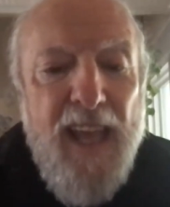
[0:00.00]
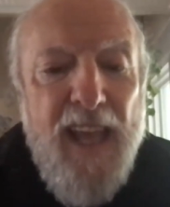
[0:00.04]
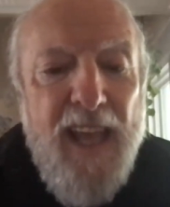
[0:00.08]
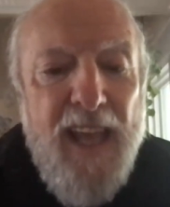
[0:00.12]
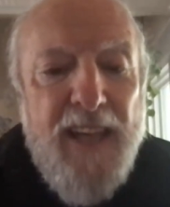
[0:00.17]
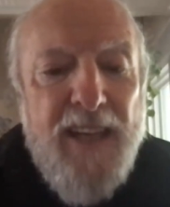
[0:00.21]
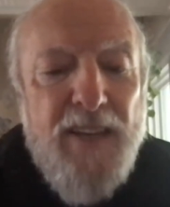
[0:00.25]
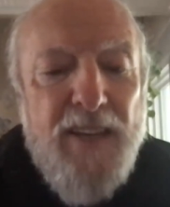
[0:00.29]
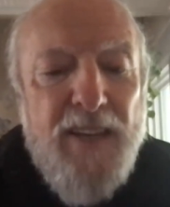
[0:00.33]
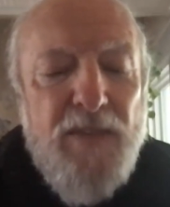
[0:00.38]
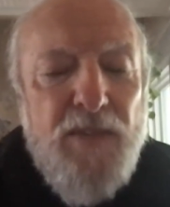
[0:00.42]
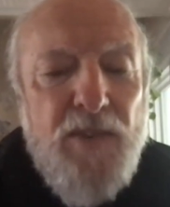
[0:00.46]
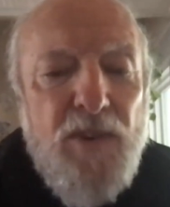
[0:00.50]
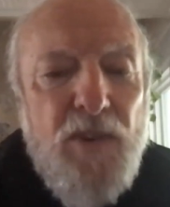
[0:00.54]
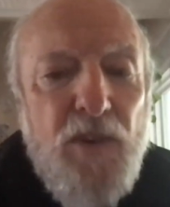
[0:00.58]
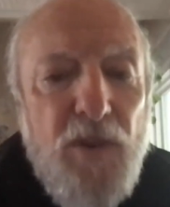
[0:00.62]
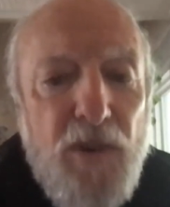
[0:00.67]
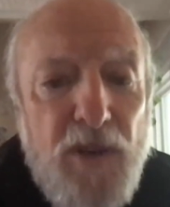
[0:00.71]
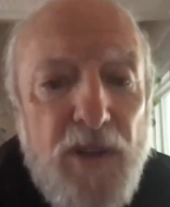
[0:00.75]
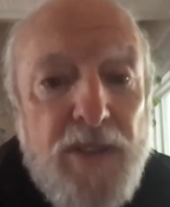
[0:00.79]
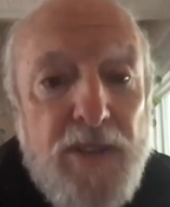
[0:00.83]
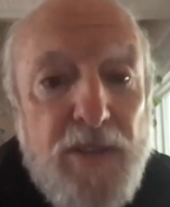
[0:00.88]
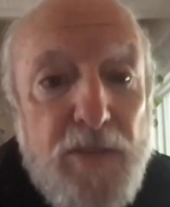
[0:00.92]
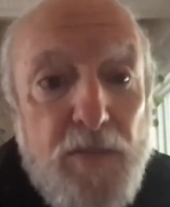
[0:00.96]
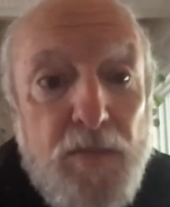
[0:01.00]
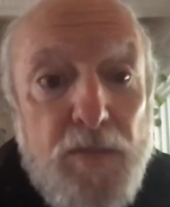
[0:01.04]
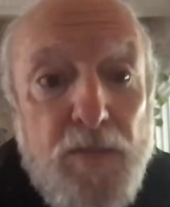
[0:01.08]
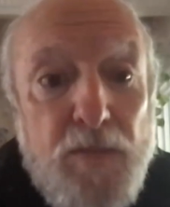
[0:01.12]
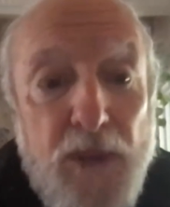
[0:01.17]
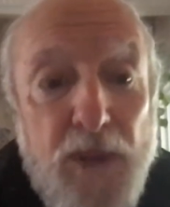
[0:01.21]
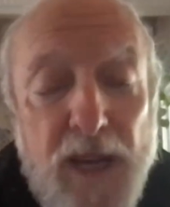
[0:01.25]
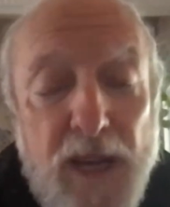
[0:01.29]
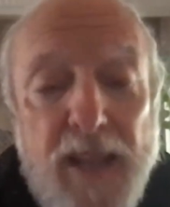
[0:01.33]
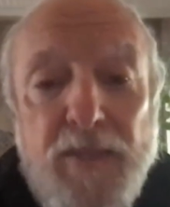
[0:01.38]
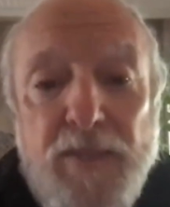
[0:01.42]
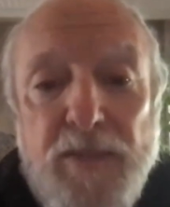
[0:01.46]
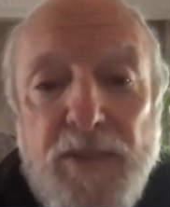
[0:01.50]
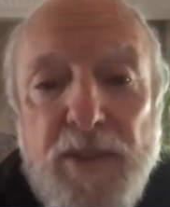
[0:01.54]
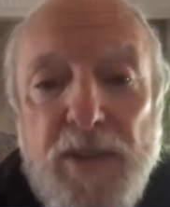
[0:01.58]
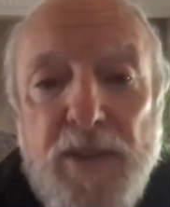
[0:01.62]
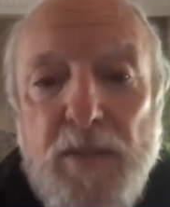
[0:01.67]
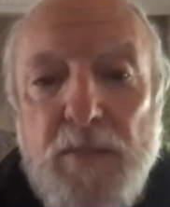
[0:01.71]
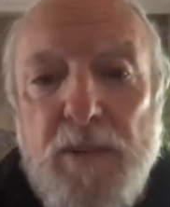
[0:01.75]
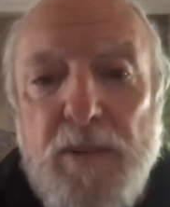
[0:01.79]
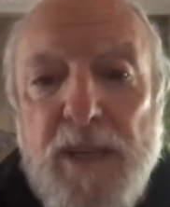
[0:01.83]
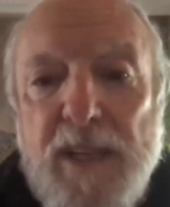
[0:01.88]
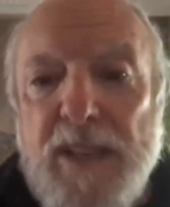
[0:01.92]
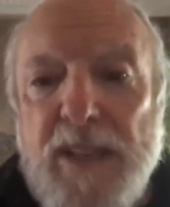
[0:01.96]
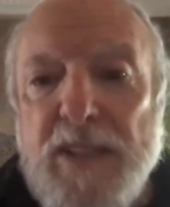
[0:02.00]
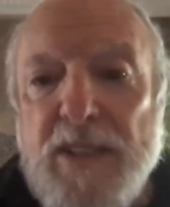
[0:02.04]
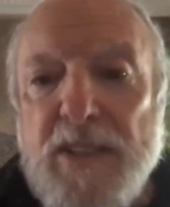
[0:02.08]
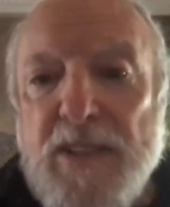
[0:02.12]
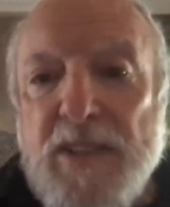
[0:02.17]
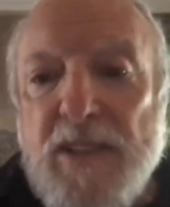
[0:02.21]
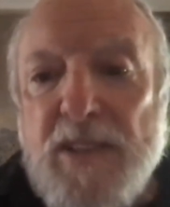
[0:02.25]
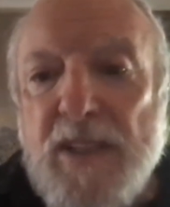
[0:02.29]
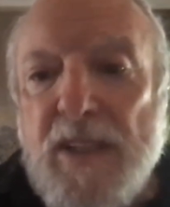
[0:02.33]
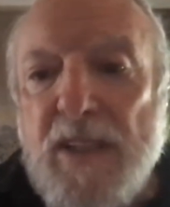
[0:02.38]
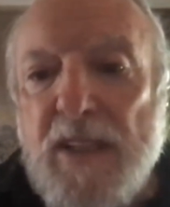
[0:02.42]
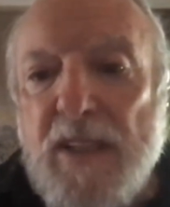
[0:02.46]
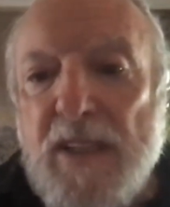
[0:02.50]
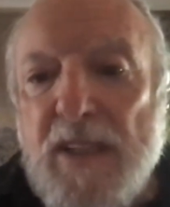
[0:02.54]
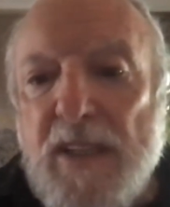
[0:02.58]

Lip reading: And of course, pray for the peace.